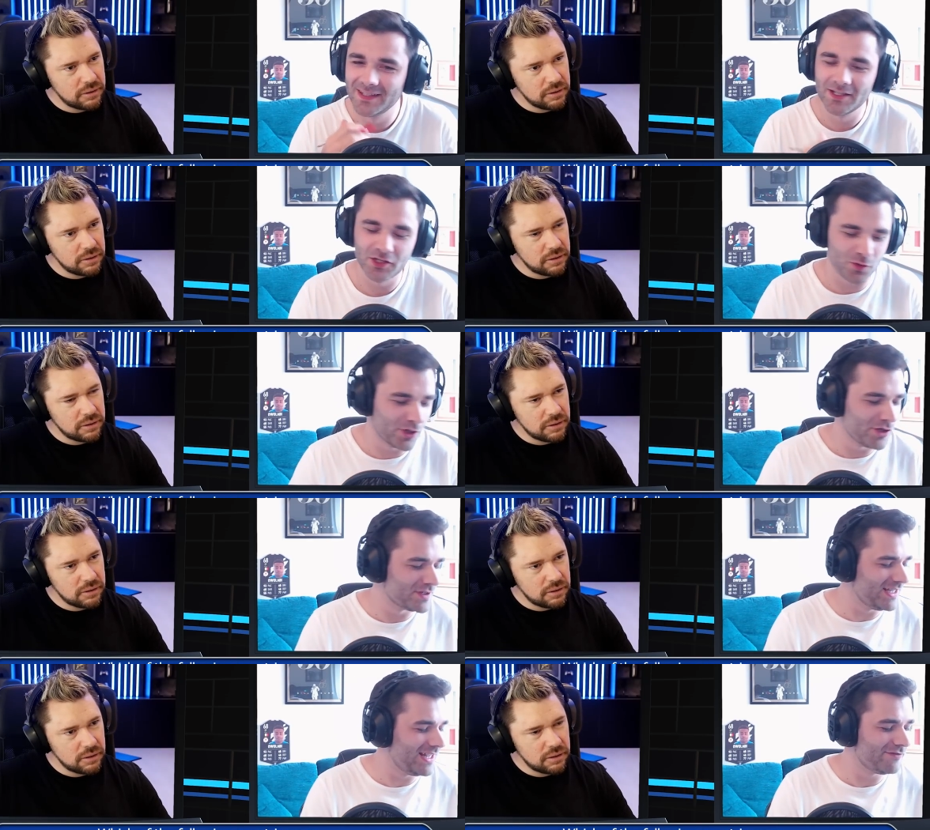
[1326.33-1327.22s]
Speaker 1: Do you want to use a
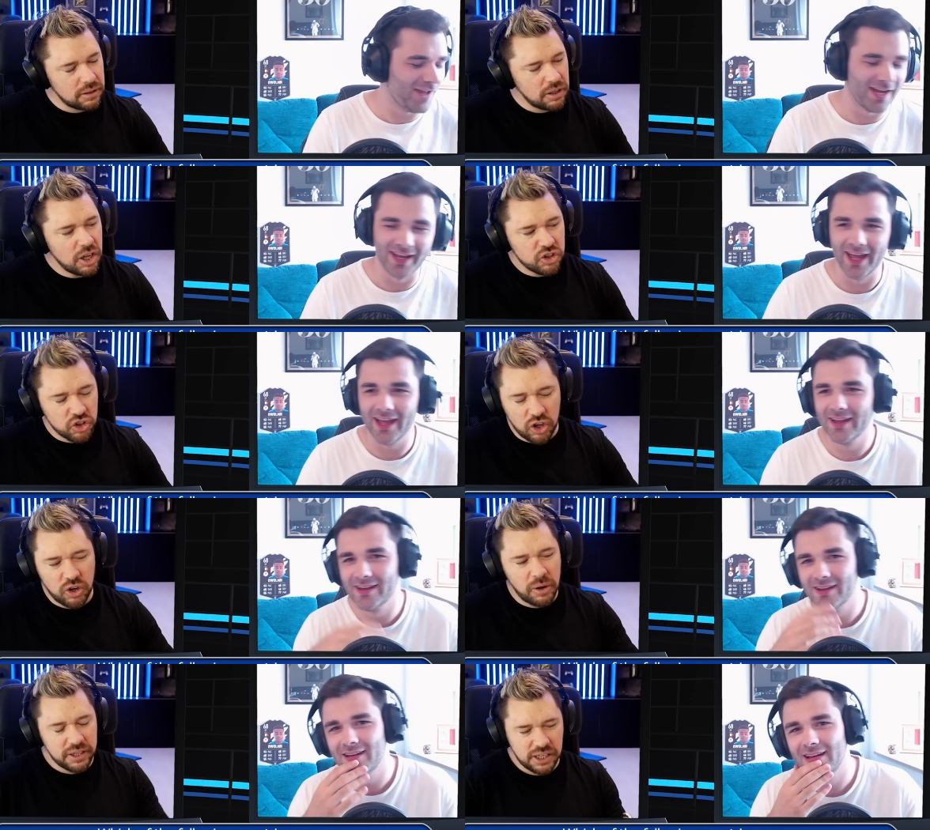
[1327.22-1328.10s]
lifeline
Speaker 2: here? No,
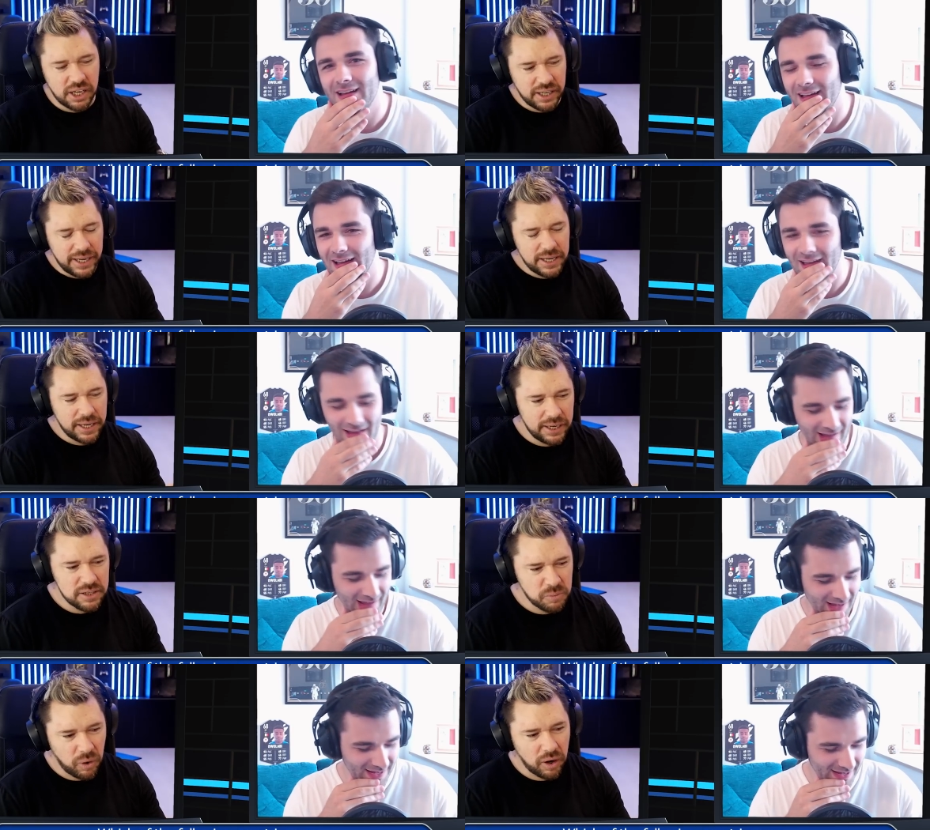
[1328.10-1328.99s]
and here's
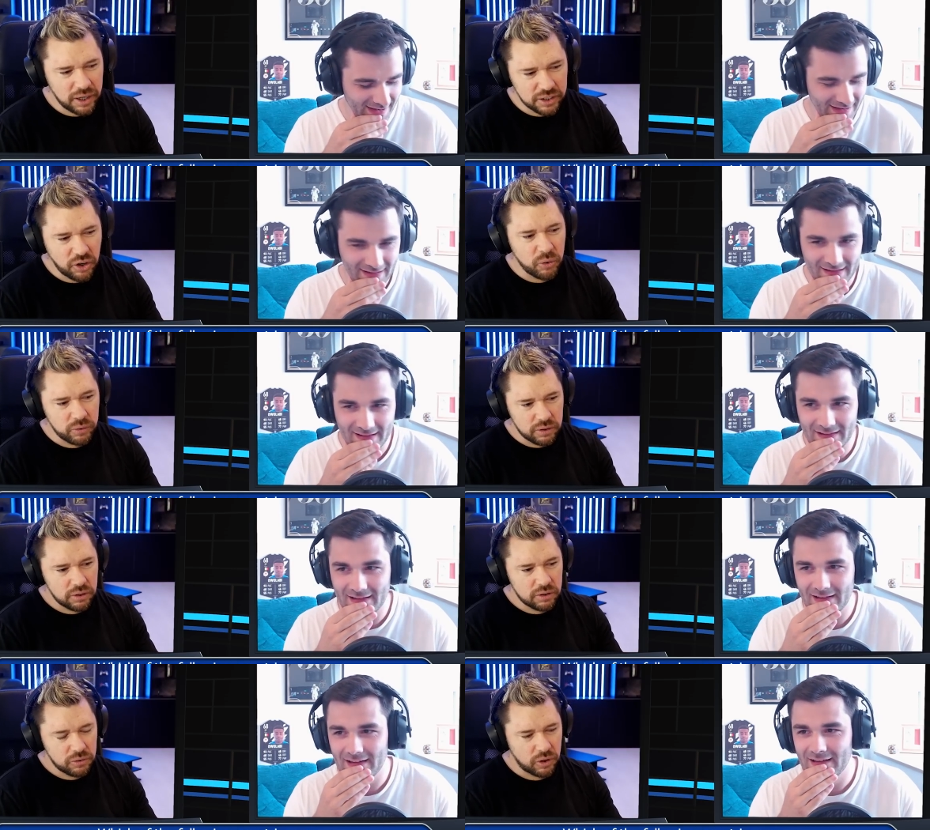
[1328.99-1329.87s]
why I don't,
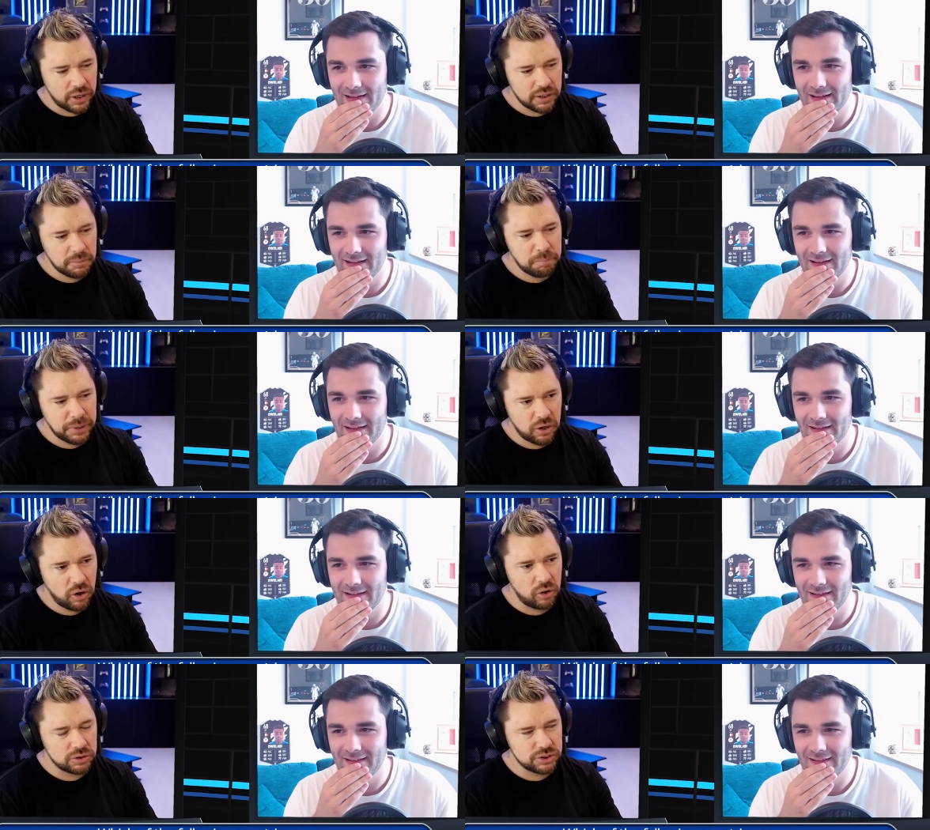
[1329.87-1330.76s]
right?
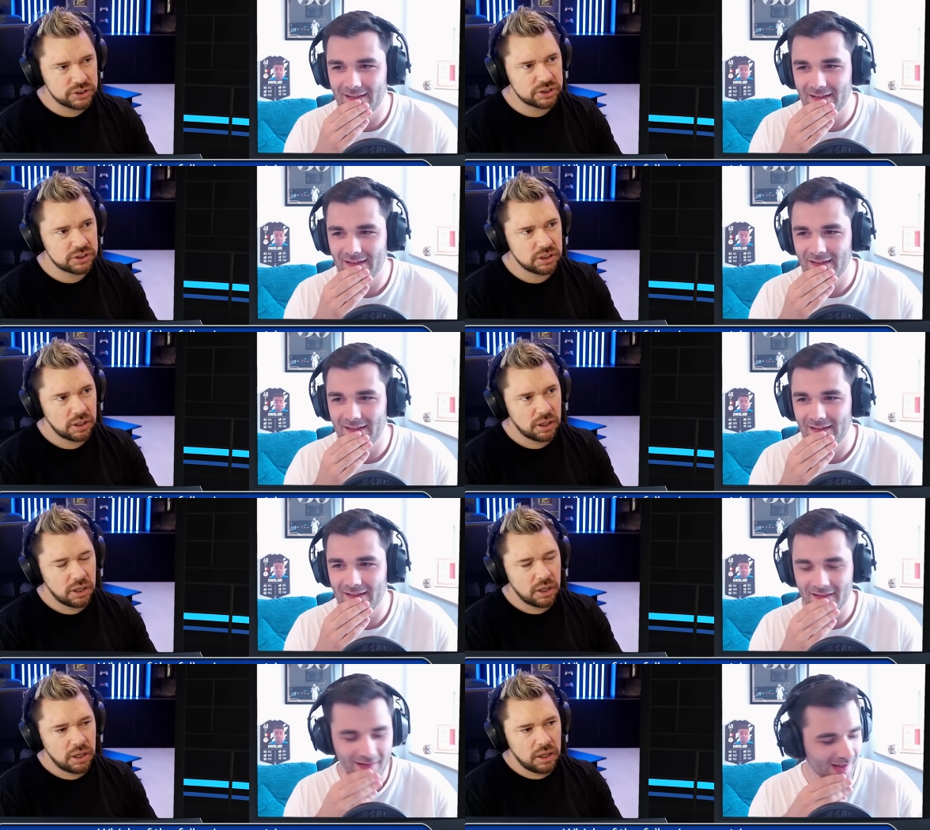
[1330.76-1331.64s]
Because
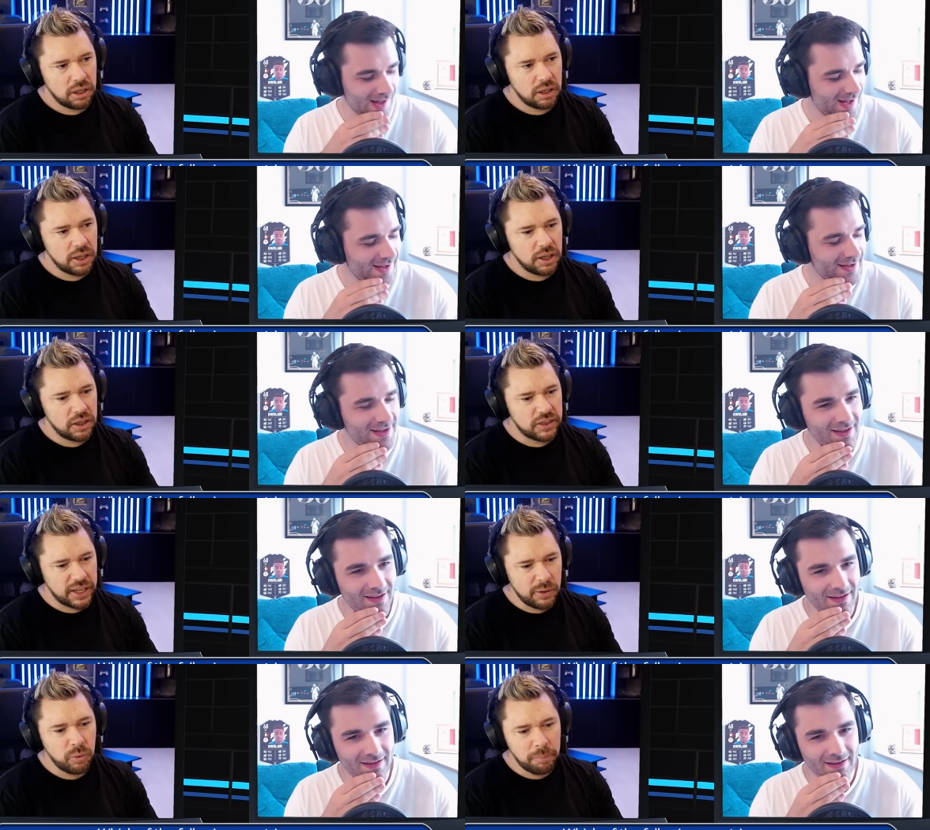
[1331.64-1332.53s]
they
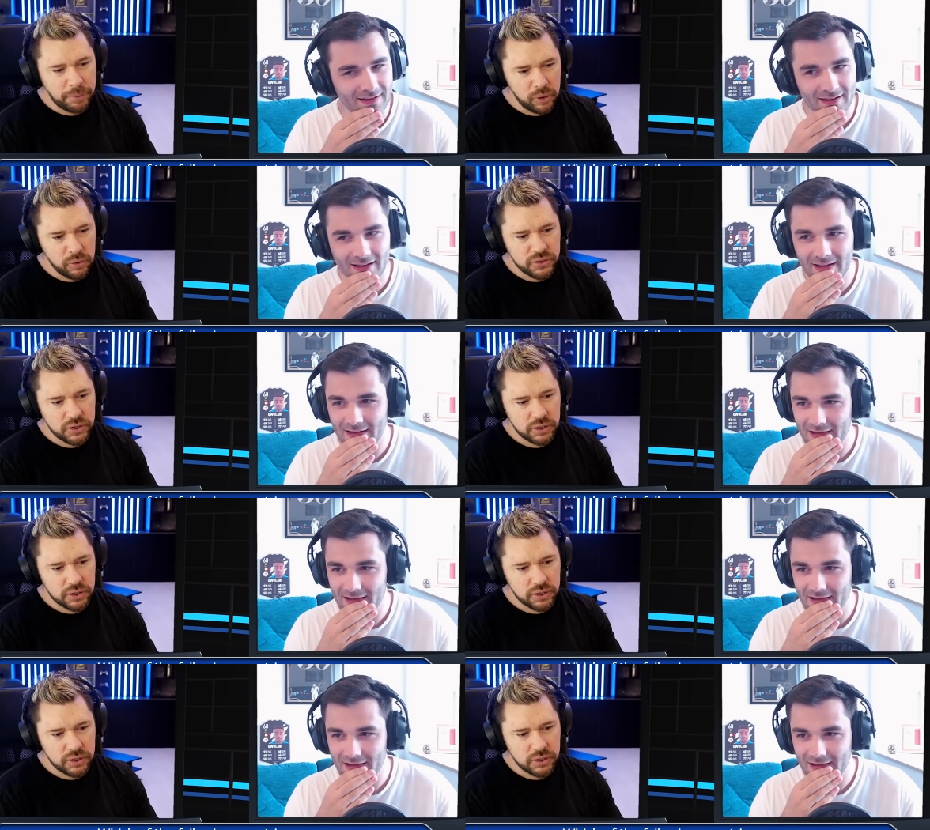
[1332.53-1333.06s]
were both...